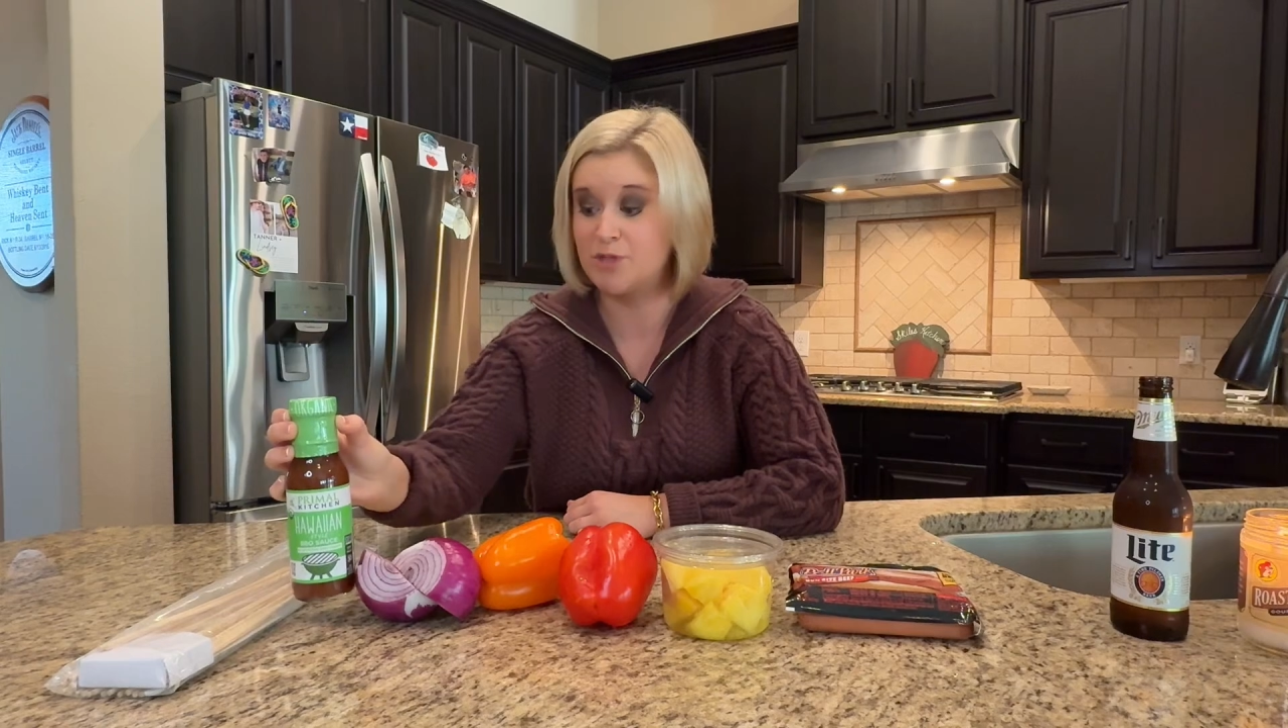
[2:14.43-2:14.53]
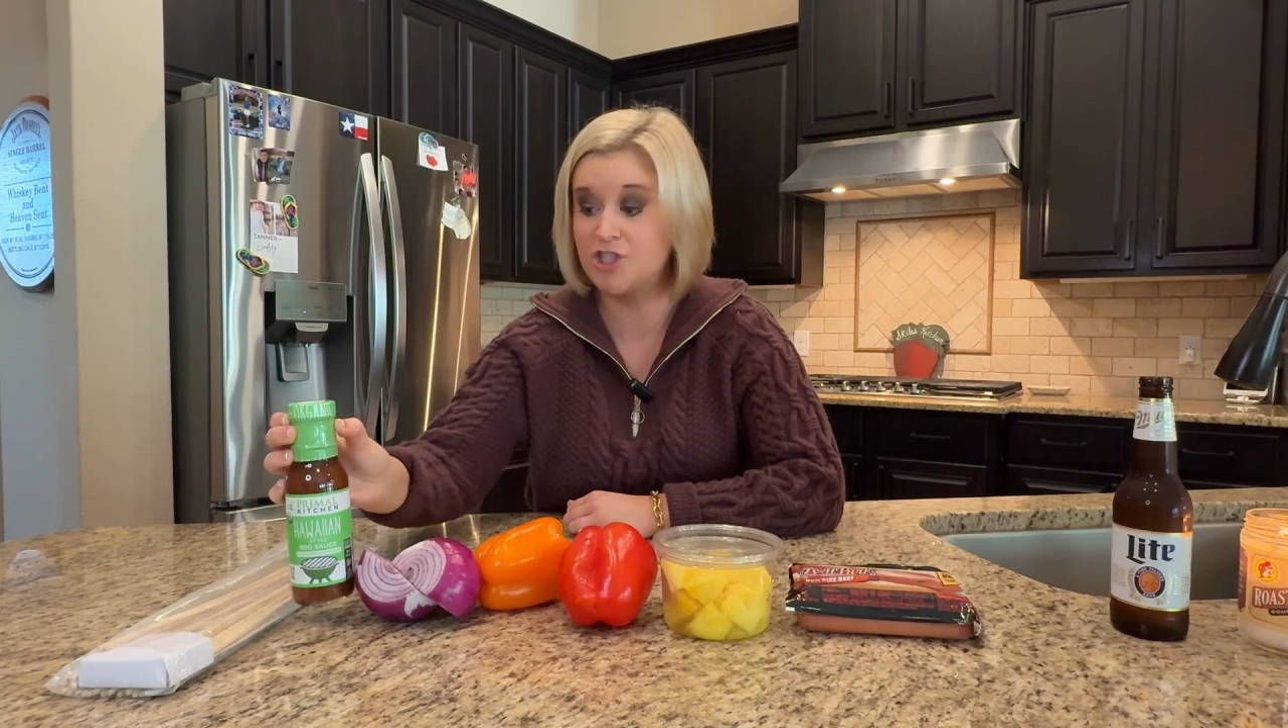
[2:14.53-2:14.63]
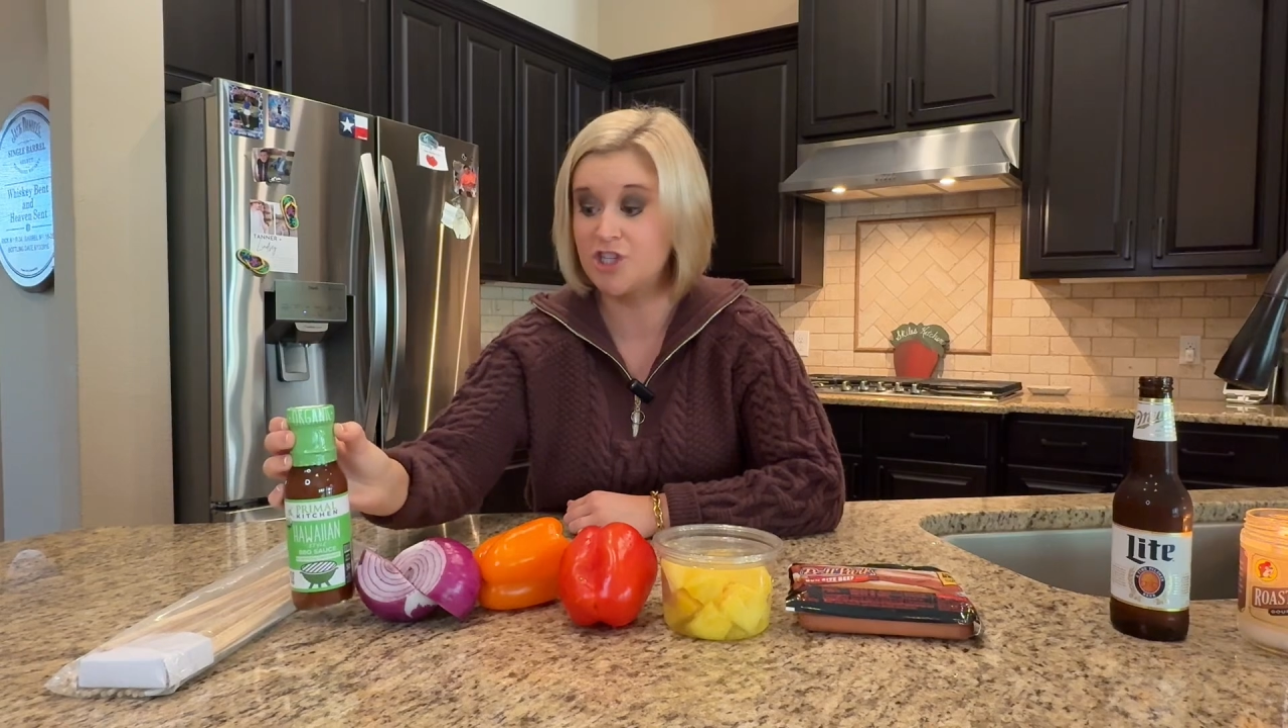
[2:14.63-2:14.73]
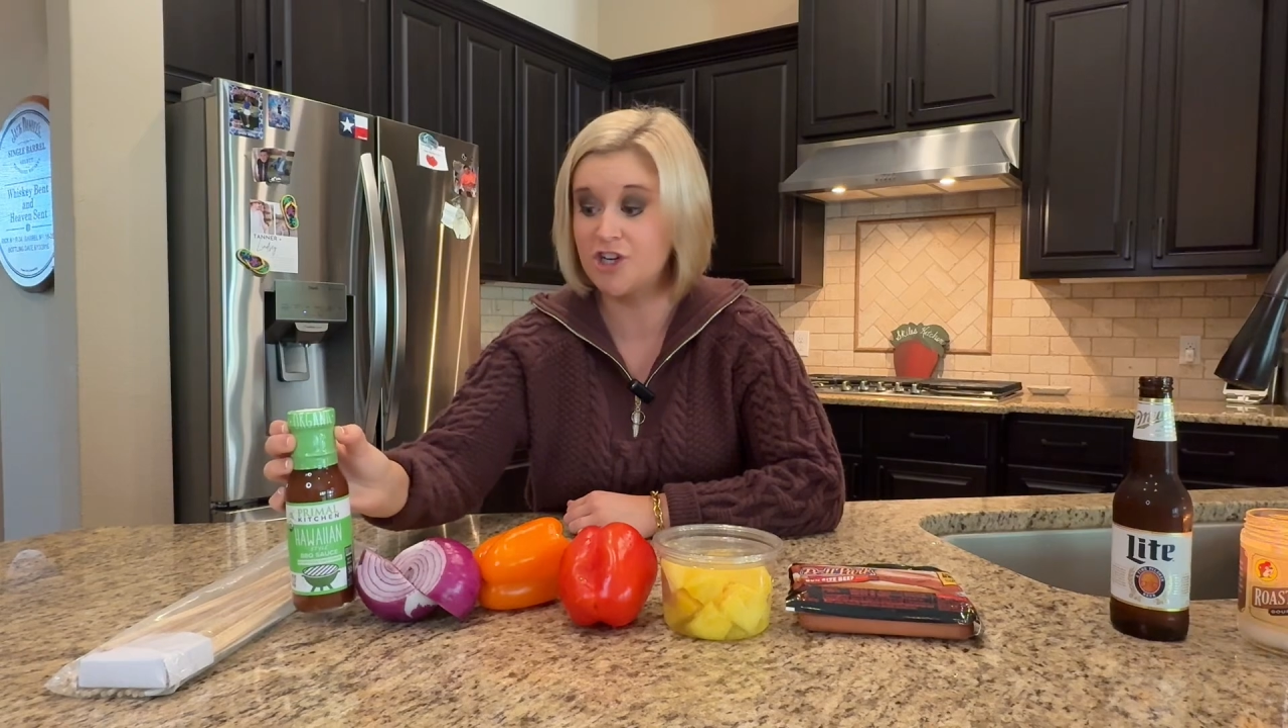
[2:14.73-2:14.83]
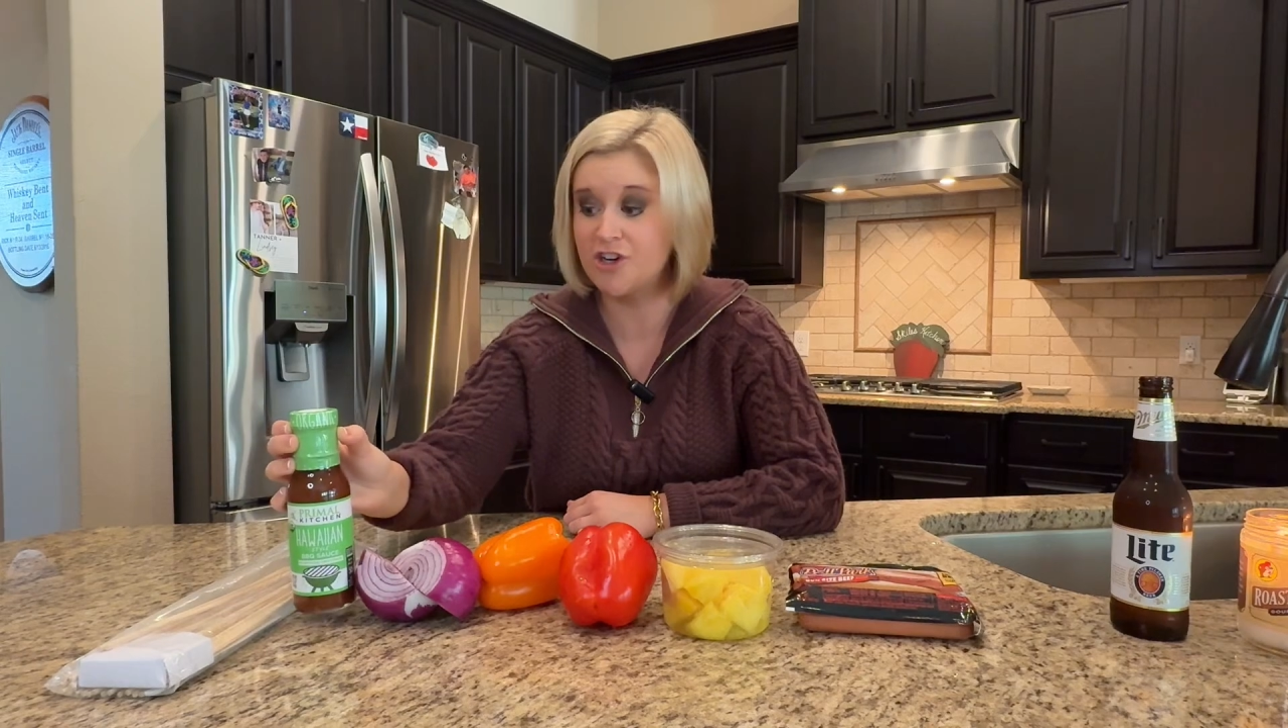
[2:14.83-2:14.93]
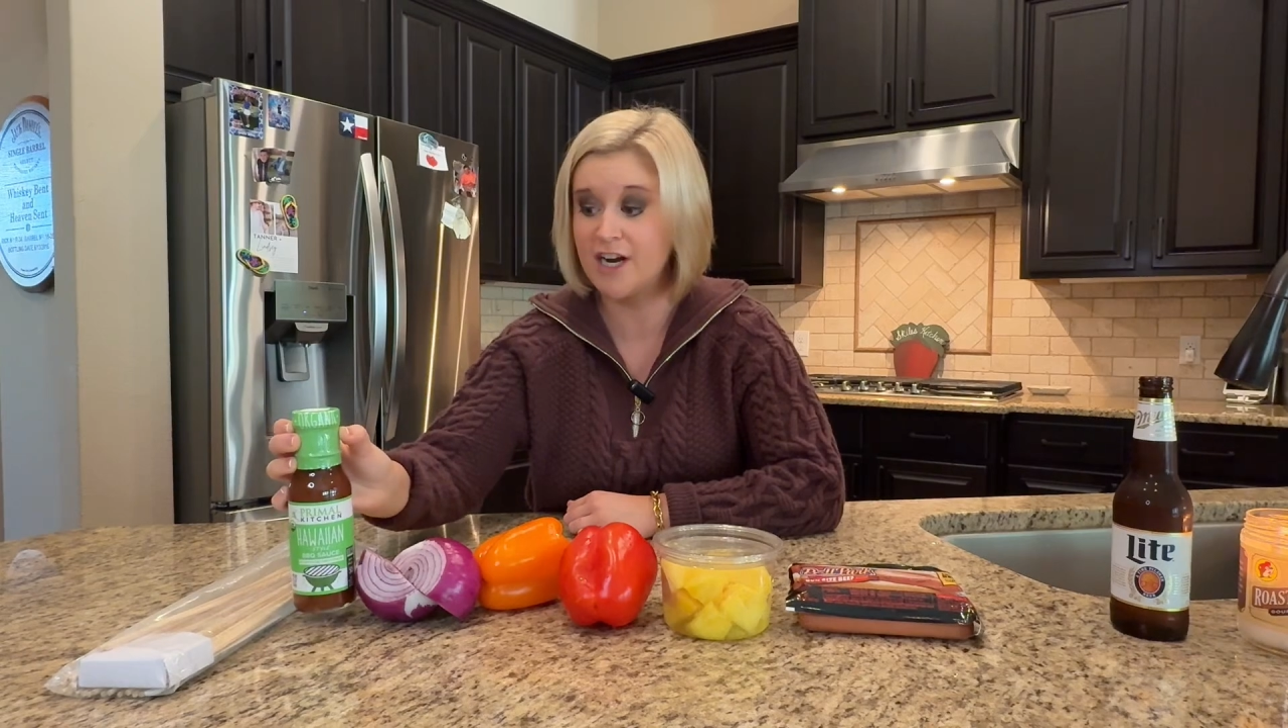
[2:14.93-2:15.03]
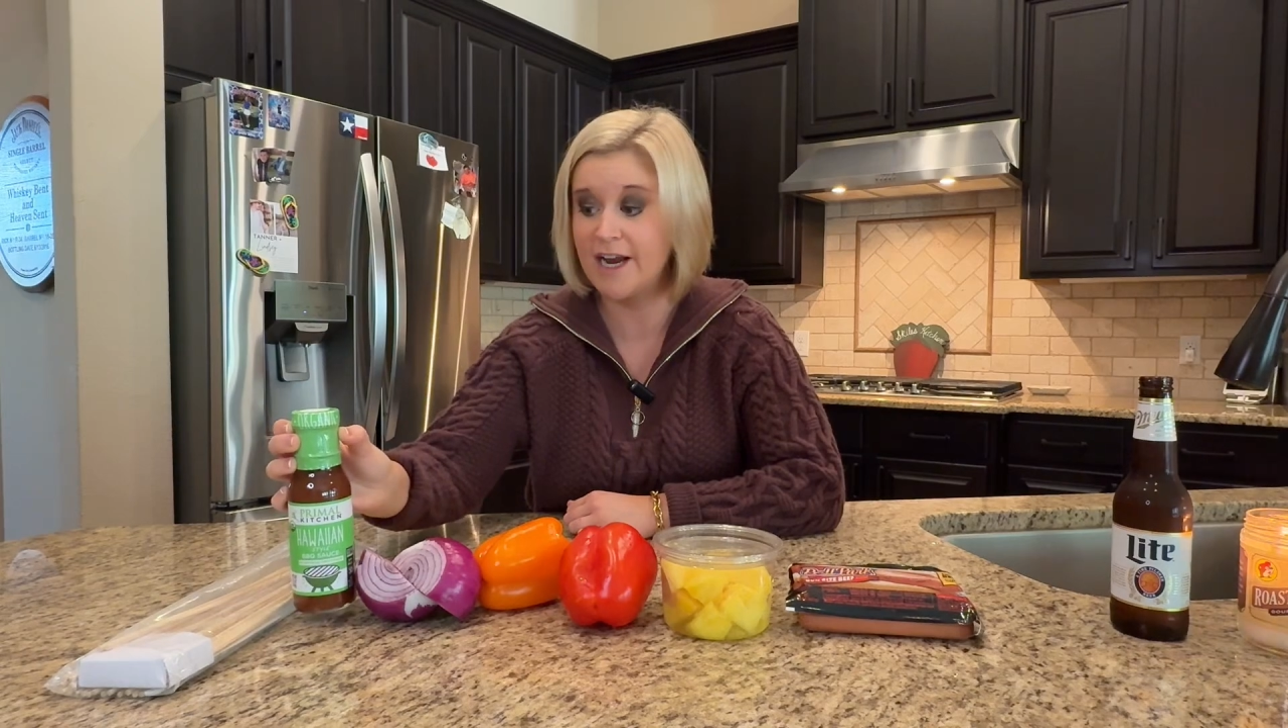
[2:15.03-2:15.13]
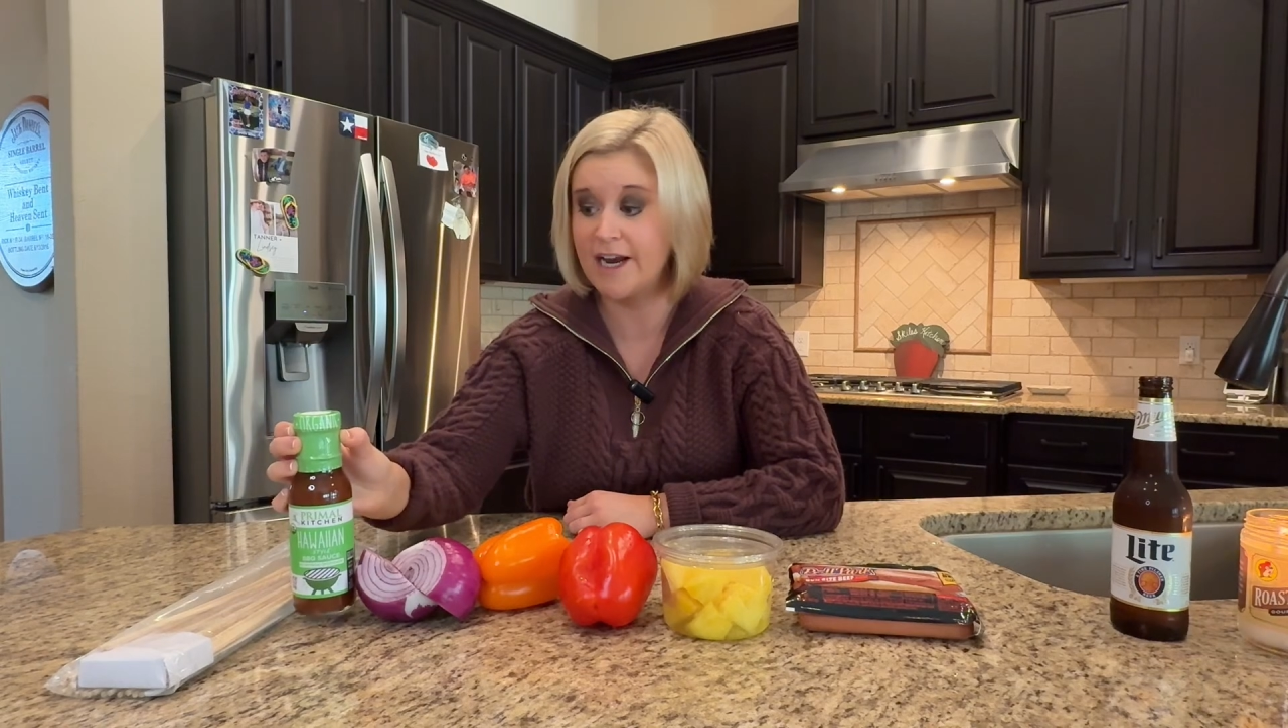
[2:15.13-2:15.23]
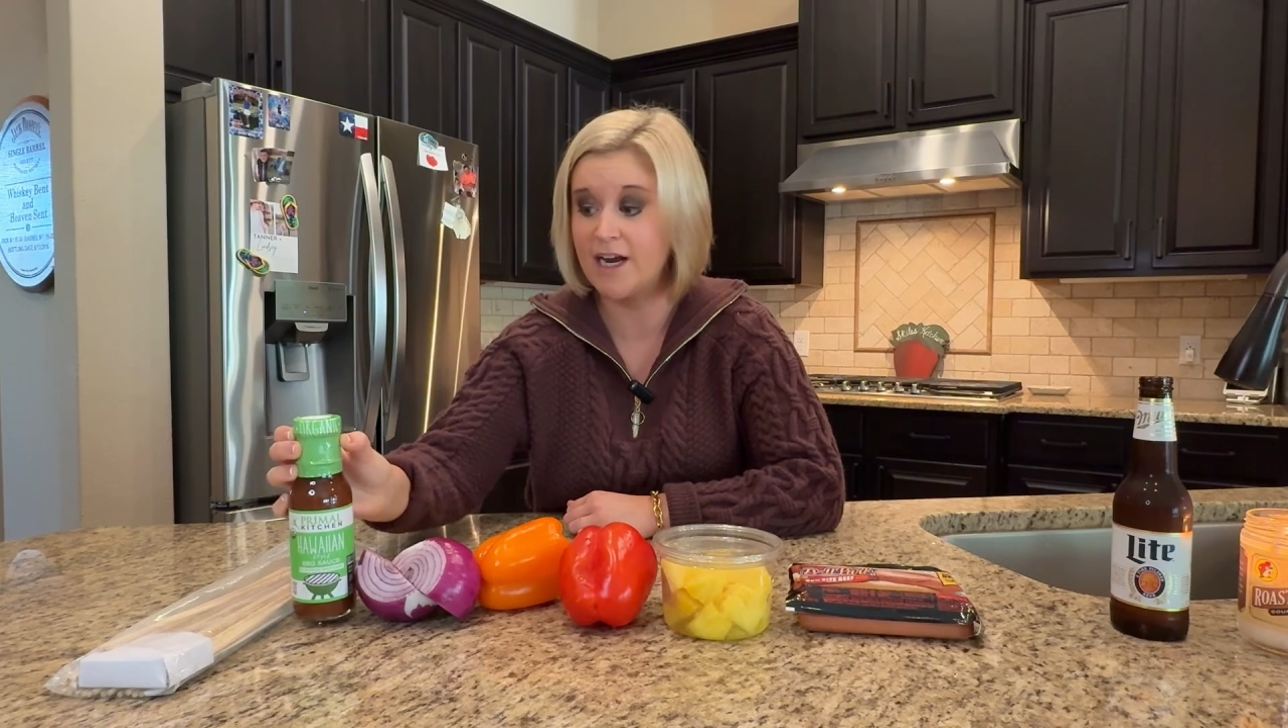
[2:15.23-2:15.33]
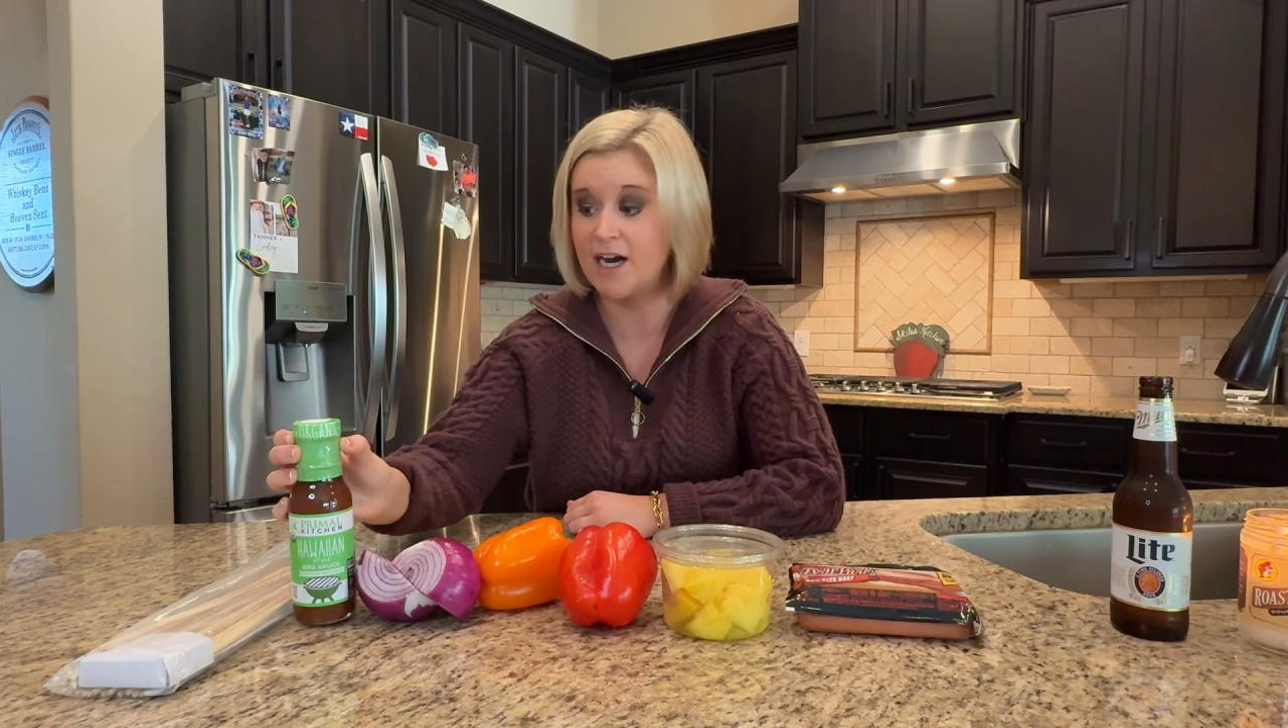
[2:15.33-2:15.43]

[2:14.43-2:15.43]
sugary,